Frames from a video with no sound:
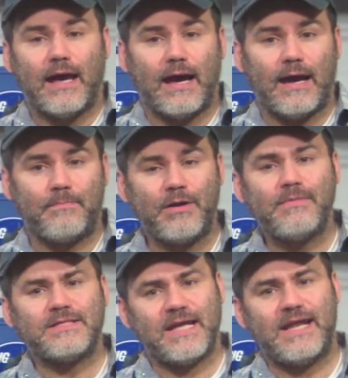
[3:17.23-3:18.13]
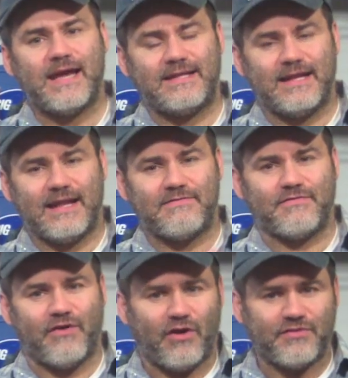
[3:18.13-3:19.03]
Uh, pretty much any
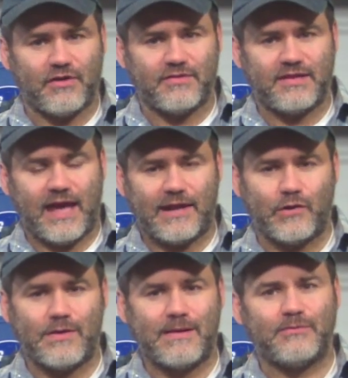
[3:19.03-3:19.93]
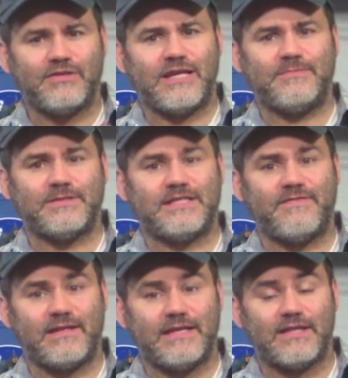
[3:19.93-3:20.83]
1911 falls under this category, but I'm going to say
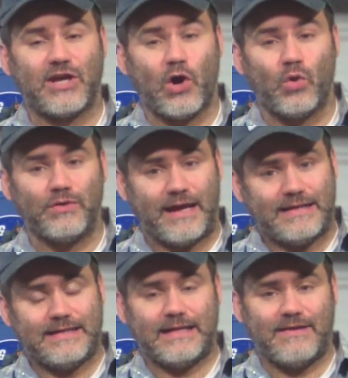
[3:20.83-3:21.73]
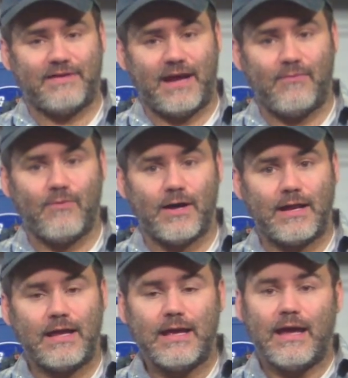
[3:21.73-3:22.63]
specifically the Colt
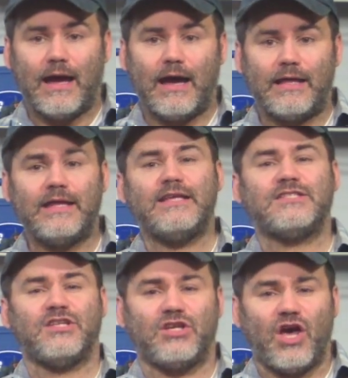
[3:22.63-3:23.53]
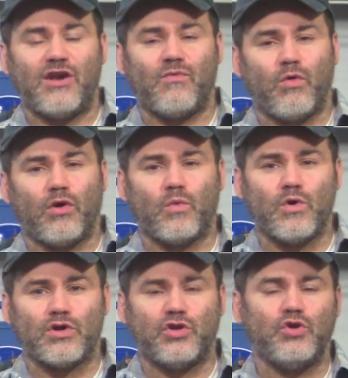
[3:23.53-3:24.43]
1911A1. Uh, it is the gun of World
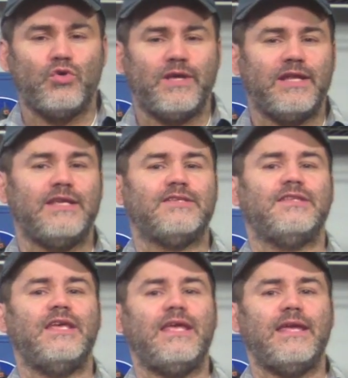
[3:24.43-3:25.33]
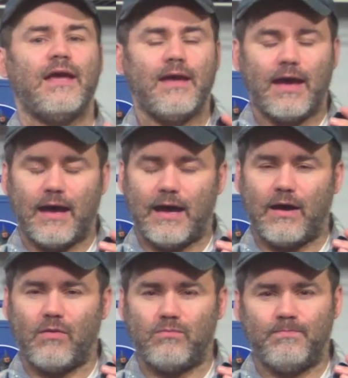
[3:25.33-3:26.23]
War II. It is the
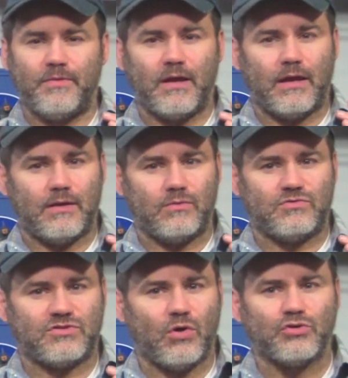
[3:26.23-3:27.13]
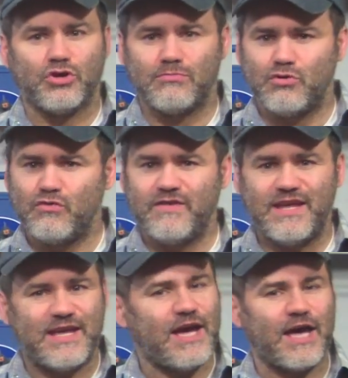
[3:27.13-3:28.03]
uh, uh, soldier
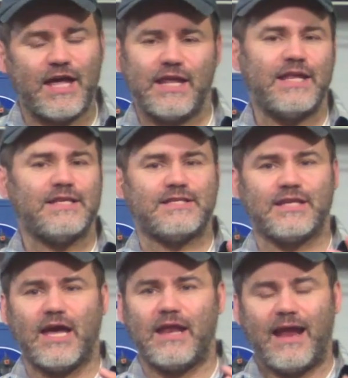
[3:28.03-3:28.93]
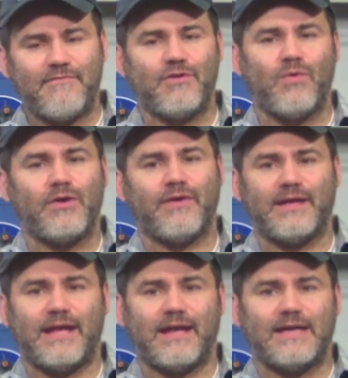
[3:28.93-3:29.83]
movie gun. It is the gun everyone
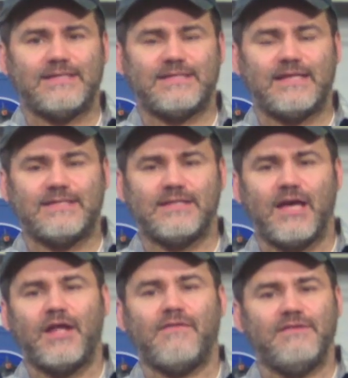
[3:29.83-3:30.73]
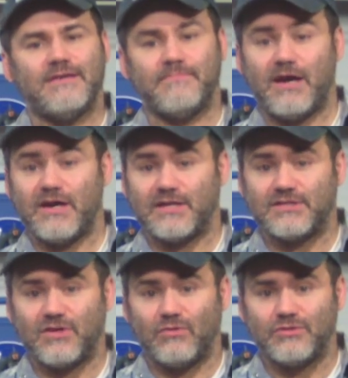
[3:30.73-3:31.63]
recognizes as the gun of the
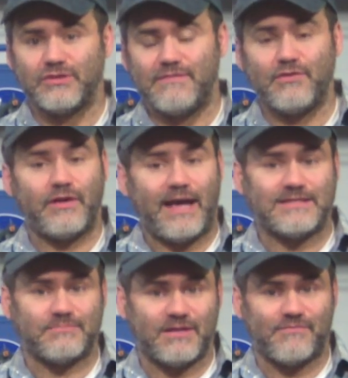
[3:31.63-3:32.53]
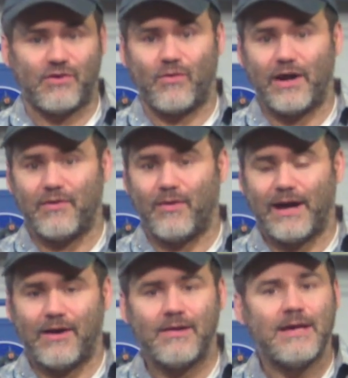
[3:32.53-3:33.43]
American soldier. Even though it hasn't been for quite a
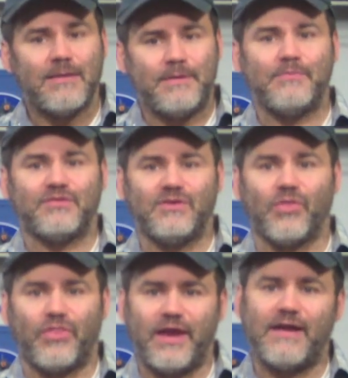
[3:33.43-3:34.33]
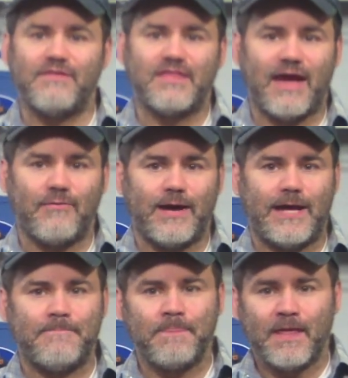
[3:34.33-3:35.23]
while, people still think of it that way.